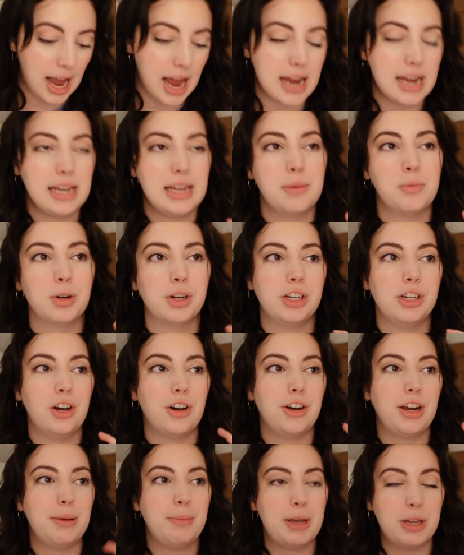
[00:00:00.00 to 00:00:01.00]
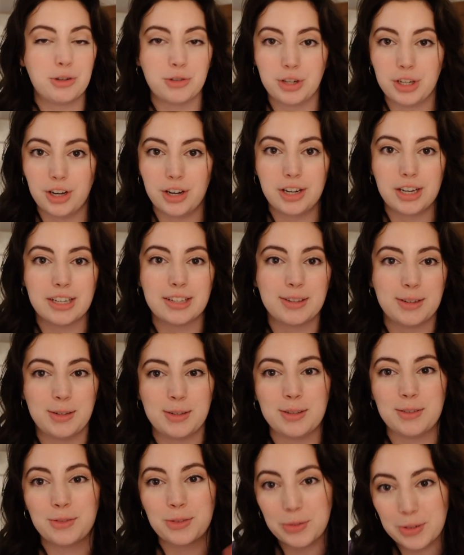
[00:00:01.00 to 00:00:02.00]
I am working on a Patreon
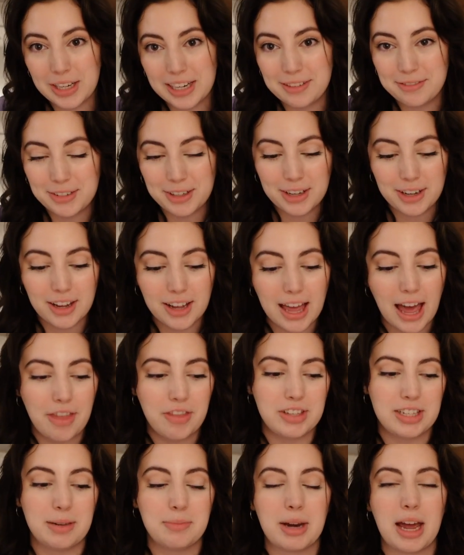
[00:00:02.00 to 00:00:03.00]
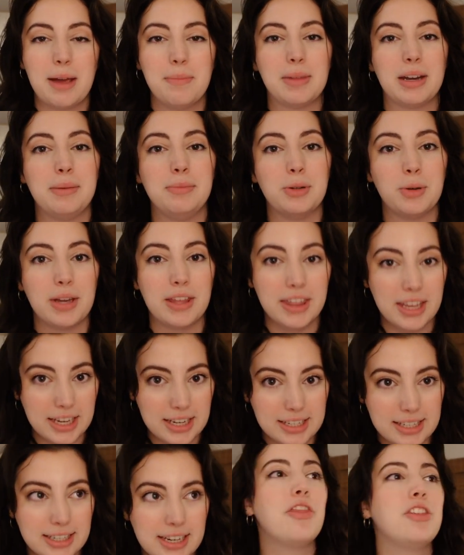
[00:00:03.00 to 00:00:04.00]
exclusive reading vlog at the same time that I'm doing
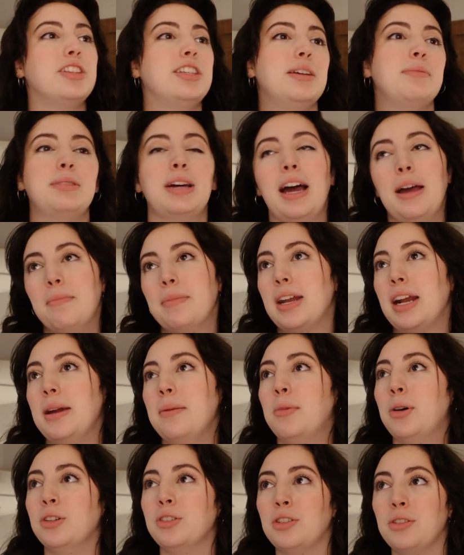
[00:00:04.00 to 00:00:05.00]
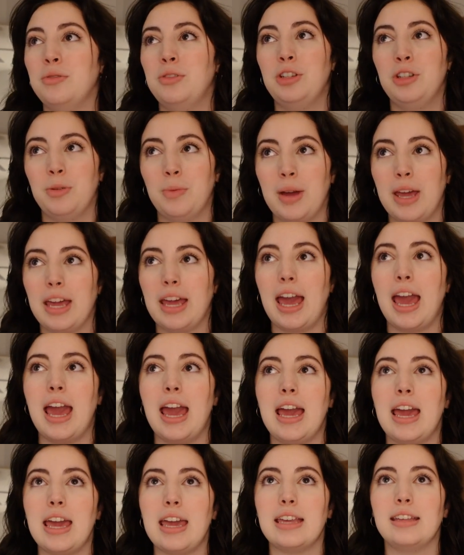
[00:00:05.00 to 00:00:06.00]
this, at the same time that I am also doing
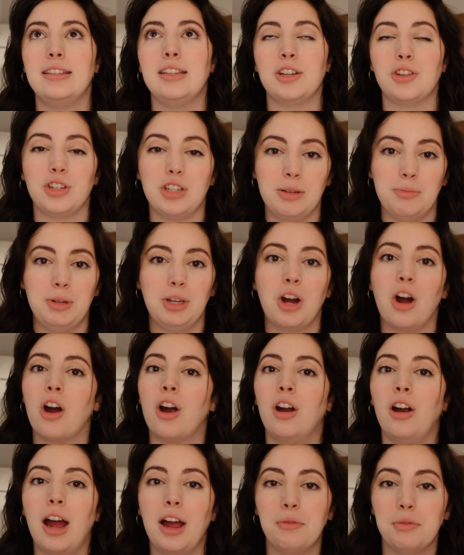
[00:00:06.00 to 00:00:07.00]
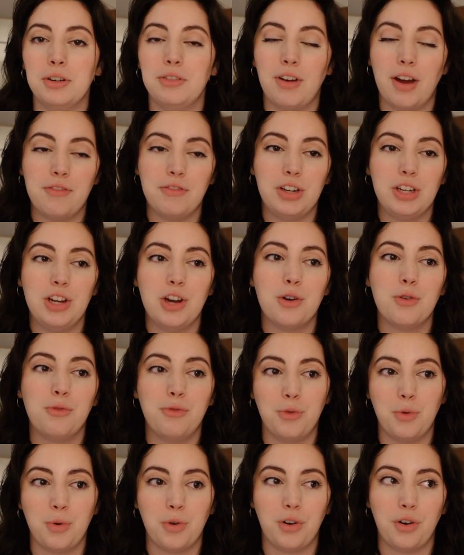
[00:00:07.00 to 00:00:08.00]
a secret TBR I read 5 video
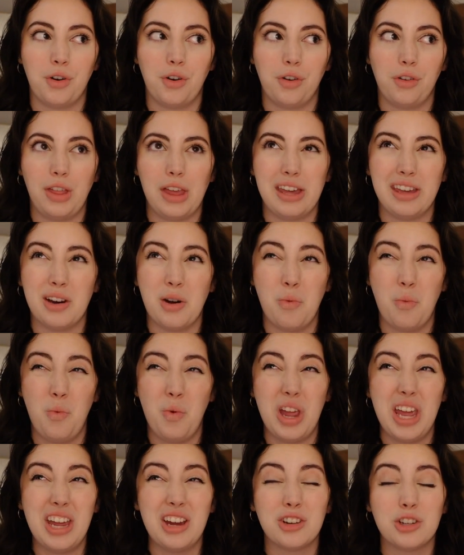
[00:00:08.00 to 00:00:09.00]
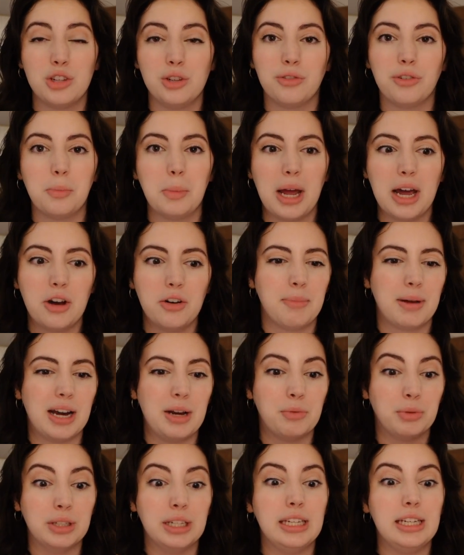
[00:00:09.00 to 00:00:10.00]
for, like, a week or two from now, but I
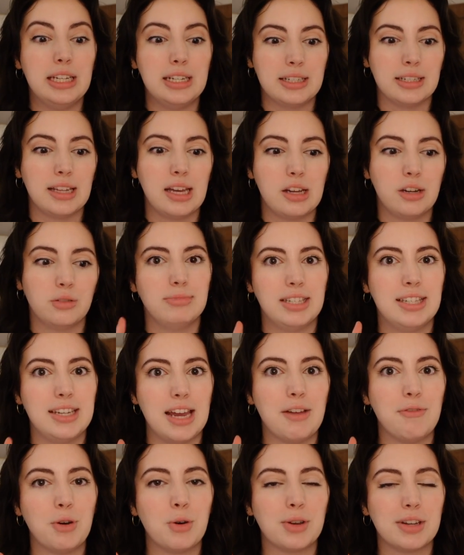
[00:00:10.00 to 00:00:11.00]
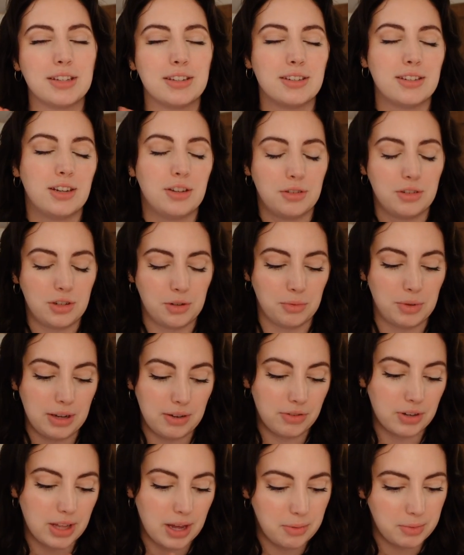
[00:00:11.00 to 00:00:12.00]
really need to, like, stay focused to
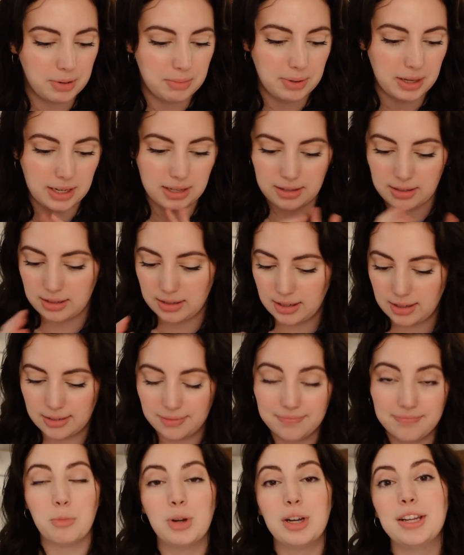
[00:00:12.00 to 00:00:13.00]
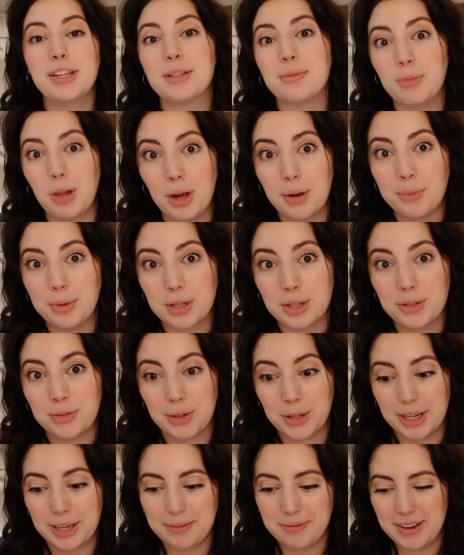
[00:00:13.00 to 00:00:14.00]
read for that one because, you know, I'm reading some long books
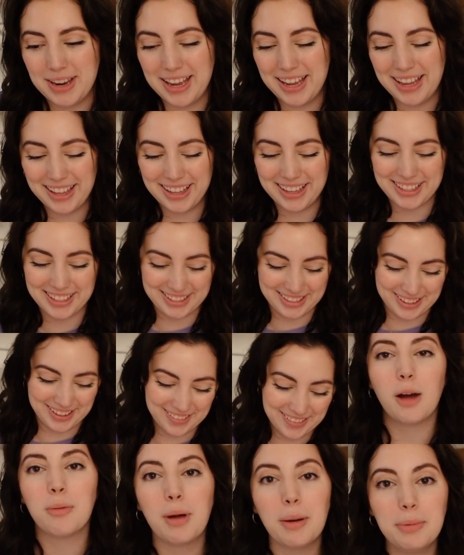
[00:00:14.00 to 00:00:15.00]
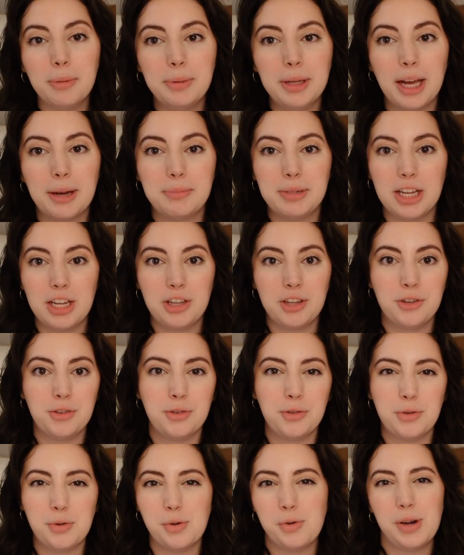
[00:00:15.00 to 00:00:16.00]
for it. So I'll probably update
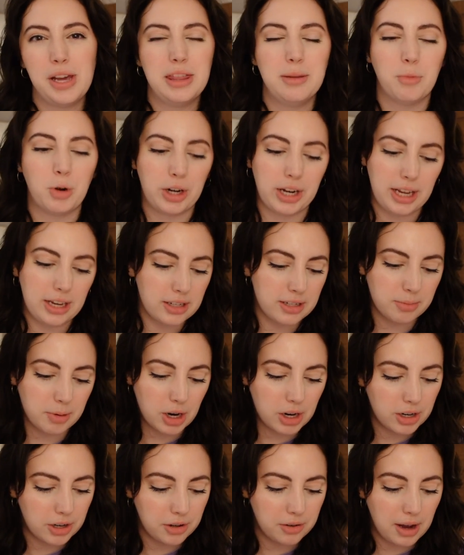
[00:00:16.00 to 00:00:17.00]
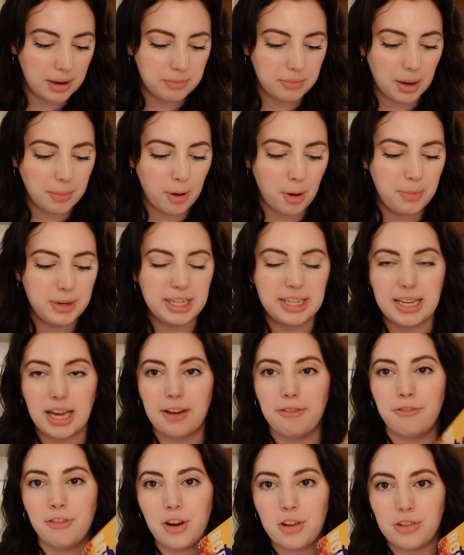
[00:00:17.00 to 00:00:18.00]
you in the morning tomorrow. I'm hoping to
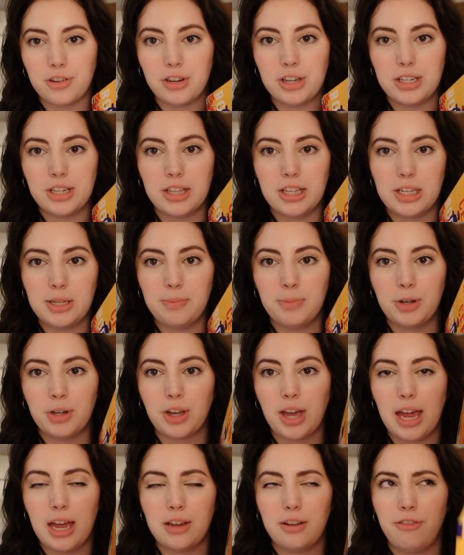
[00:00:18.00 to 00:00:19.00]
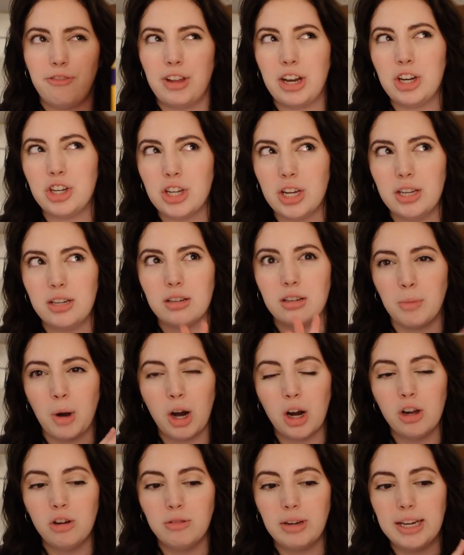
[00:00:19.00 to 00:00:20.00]
get farther into this book and finish it
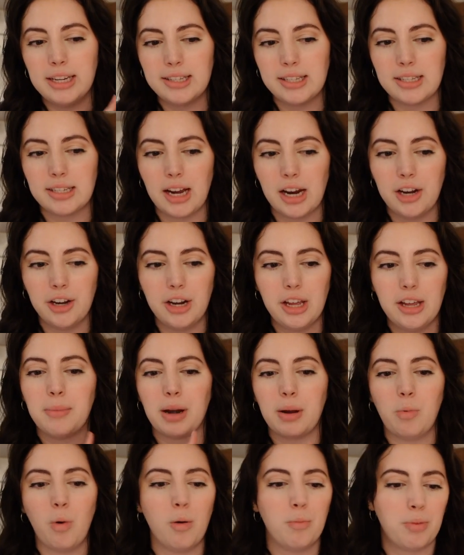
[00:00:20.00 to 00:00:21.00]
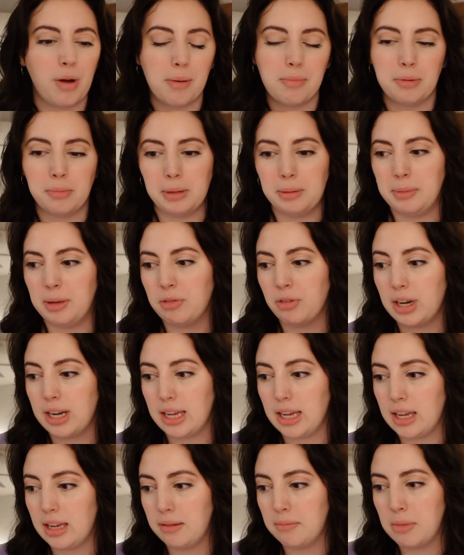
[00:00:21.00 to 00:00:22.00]
tomorrow in its entirety, but I won't probably be
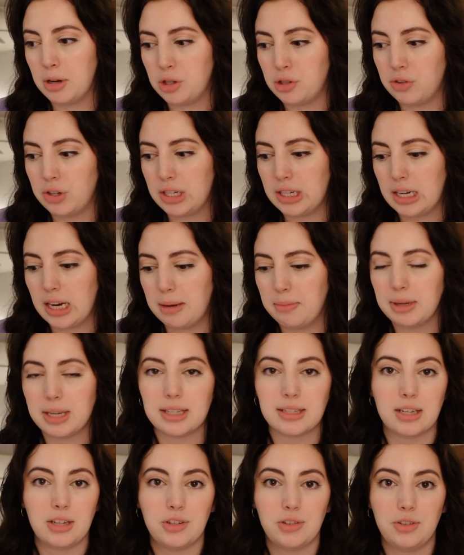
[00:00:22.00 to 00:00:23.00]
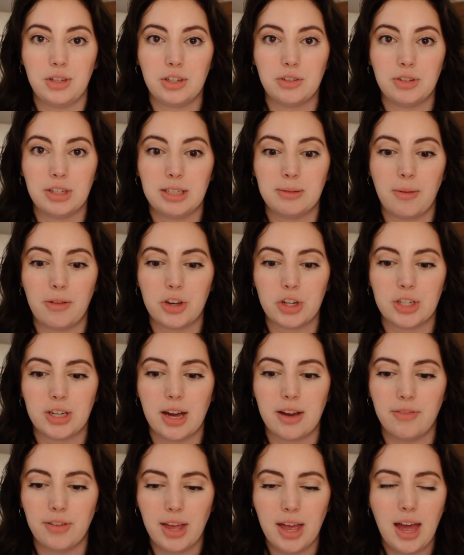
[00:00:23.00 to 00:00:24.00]
reading much of it tonight because I do need to read some other
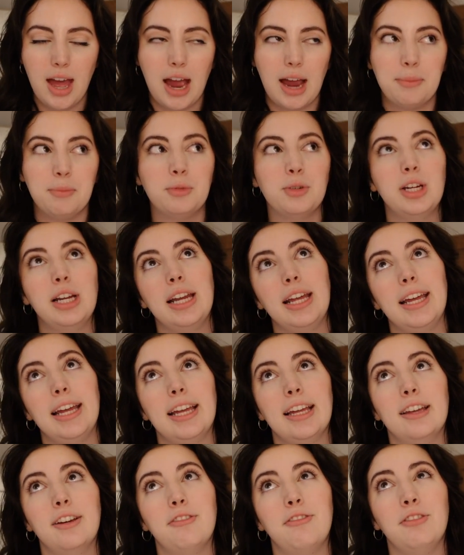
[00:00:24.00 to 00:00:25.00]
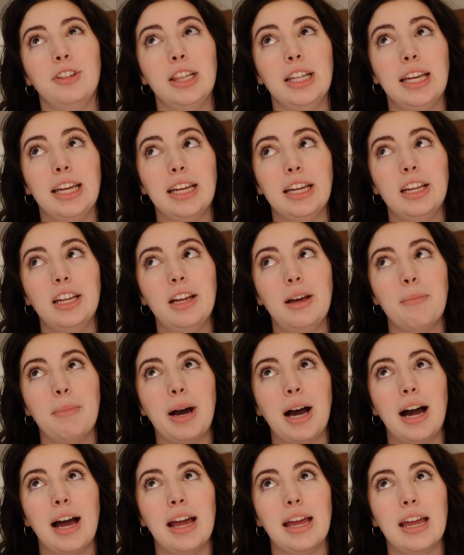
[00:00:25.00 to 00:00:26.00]
stuff. I'm reading Fling
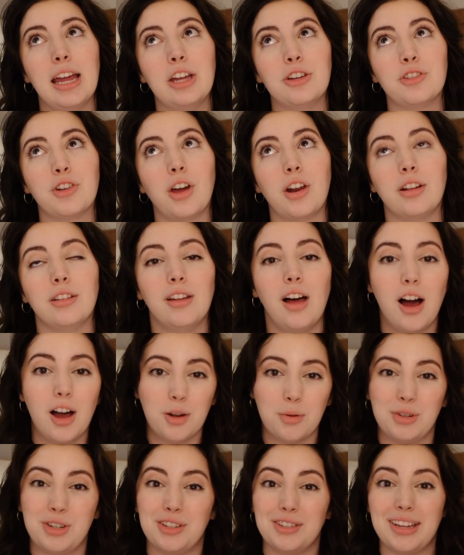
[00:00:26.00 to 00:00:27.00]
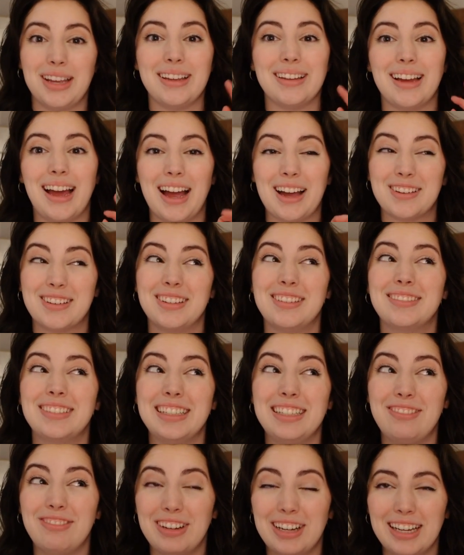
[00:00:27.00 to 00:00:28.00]
by Adriana Locke, which is, like, actually
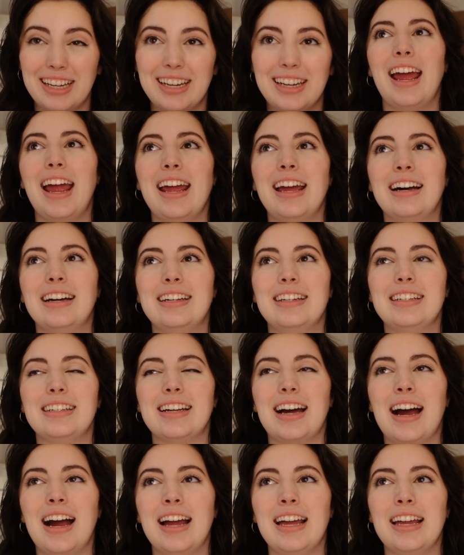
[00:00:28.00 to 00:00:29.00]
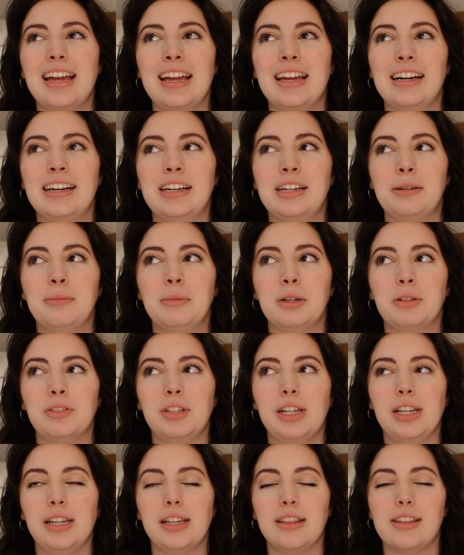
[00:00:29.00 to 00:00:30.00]
really fun, and I am
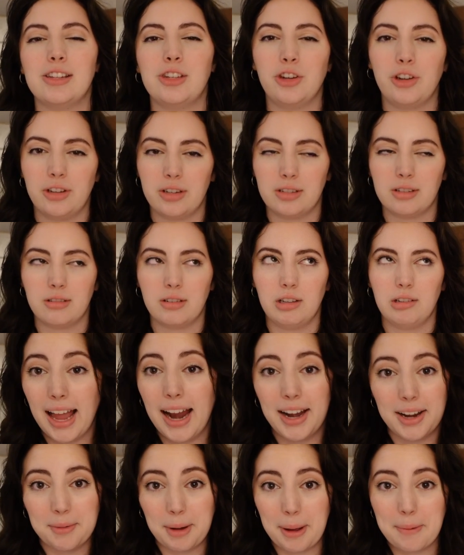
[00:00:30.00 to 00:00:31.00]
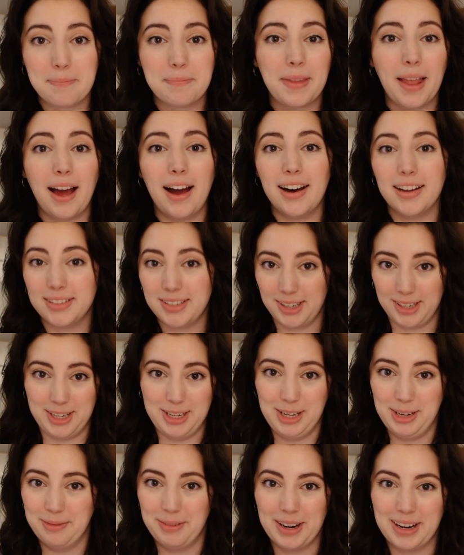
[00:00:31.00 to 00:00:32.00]
reading The Secret History. Anyway, I'll talk
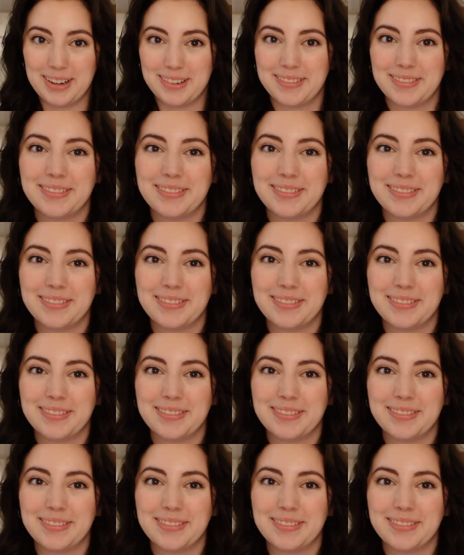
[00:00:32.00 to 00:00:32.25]
to you tomorrow.